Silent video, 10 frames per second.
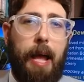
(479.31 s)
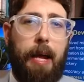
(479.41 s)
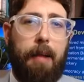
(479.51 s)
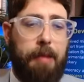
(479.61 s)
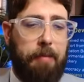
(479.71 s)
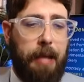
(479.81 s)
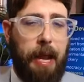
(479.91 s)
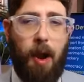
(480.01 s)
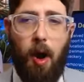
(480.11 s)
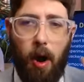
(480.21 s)
And instead of
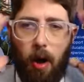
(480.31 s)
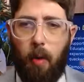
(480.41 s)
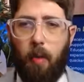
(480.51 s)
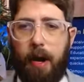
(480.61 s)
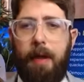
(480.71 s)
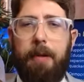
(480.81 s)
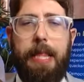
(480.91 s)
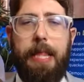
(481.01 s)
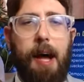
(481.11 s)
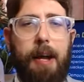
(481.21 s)
saying, oh, what have we
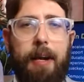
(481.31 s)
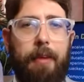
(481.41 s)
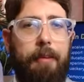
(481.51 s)
done here?